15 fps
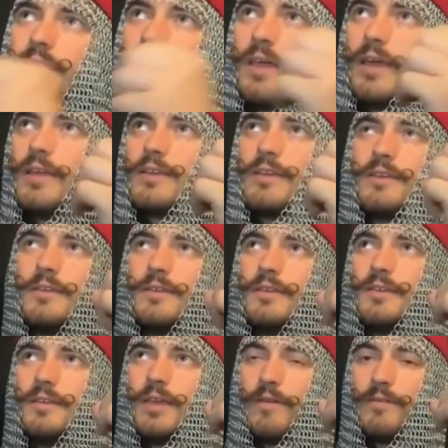Like
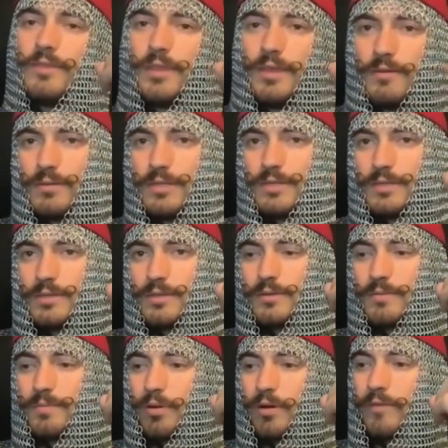everything was
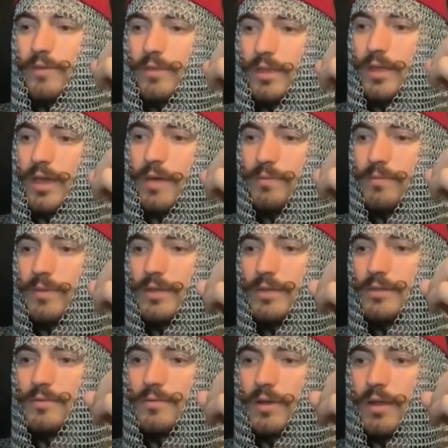perfectly
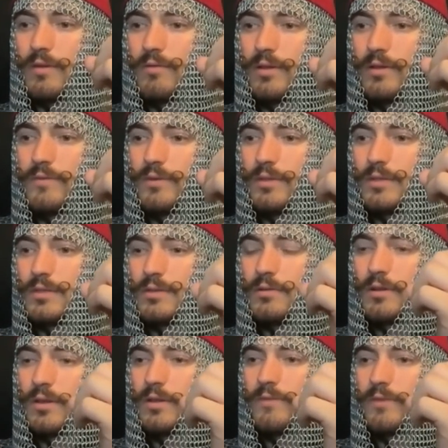complemented to what I written for the
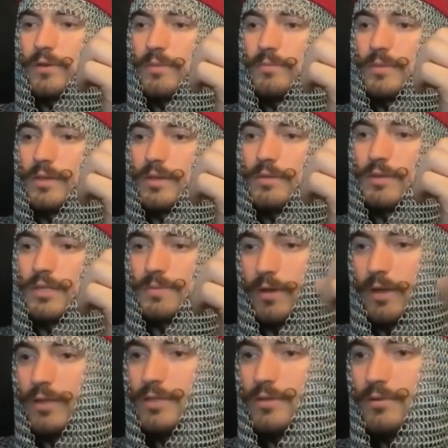story for him to
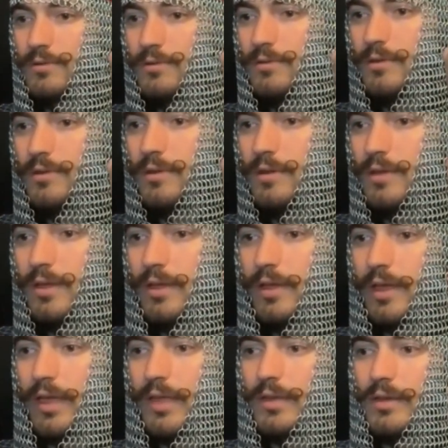respond to,
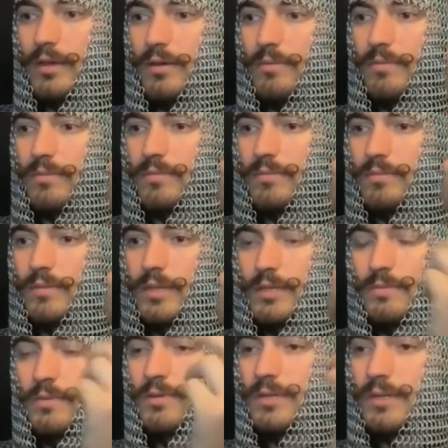and
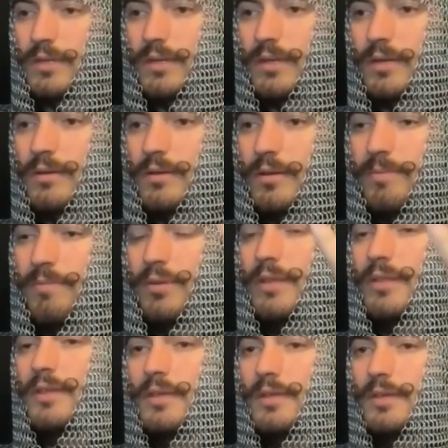his music and
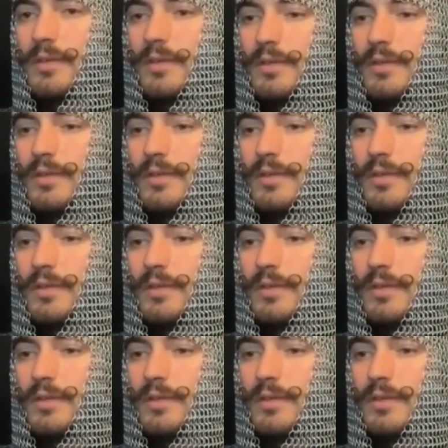completely